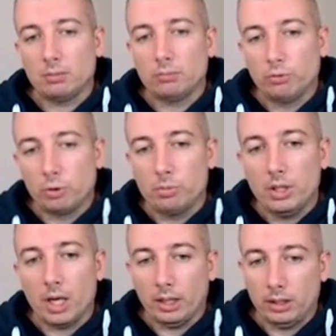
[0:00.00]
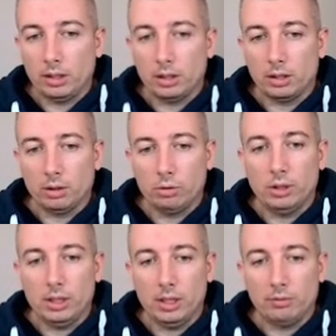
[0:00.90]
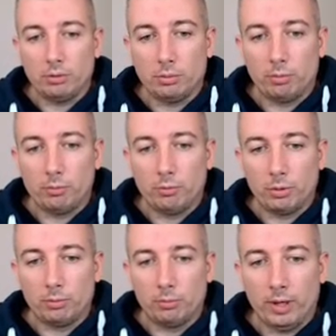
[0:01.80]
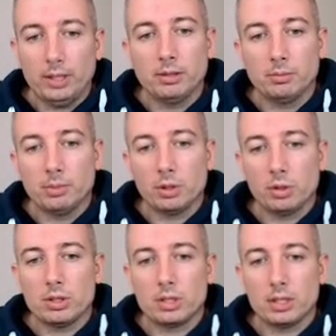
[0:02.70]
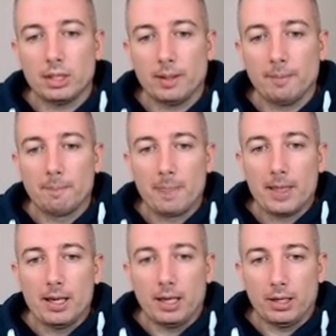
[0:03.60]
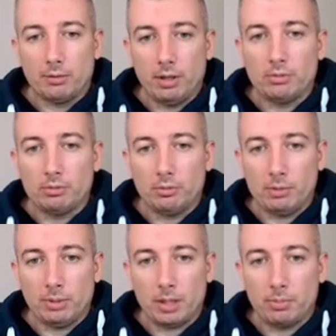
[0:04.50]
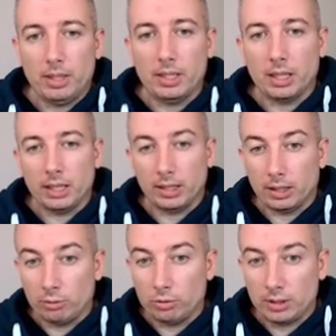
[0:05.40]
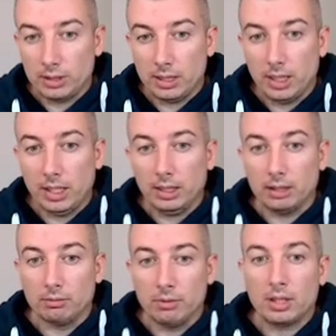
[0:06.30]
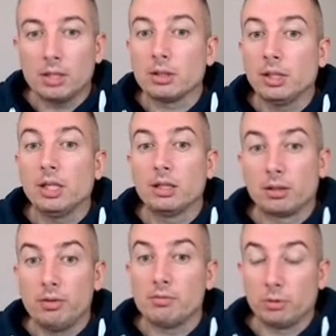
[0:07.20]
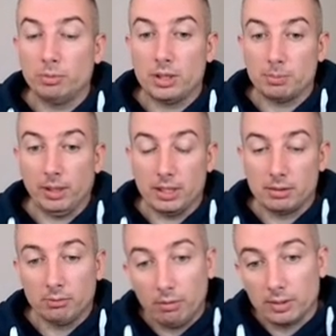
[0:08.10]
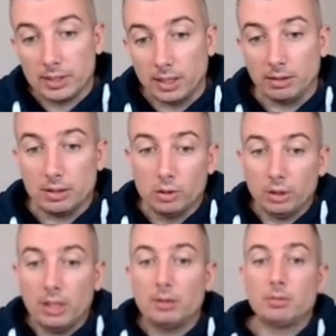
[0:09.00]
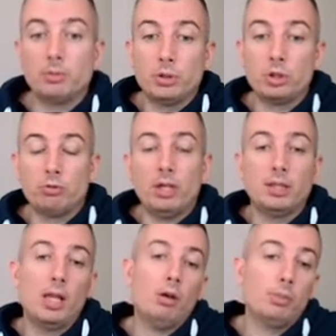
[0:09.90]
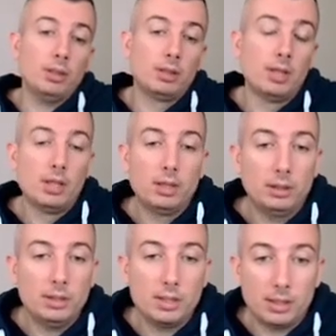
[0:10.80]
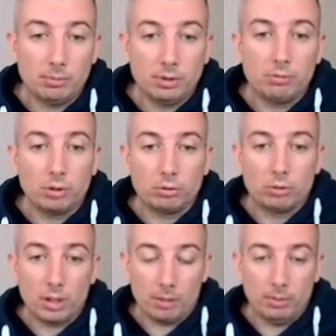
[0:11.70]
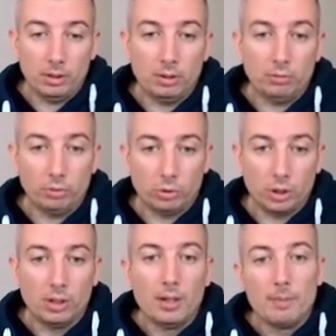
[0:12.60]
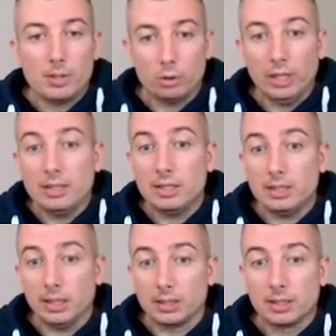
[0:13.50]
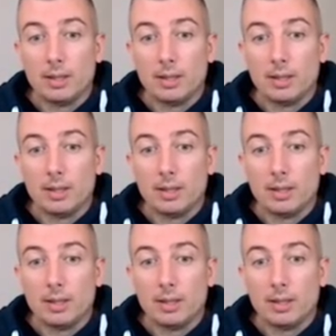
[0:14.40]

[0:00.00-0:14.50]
for me, I think a good idea for white, because when black play rook c8, we can kick the queen from this place. We will see. It's not that position right now, but this is something what could happen in the future. So knight c6.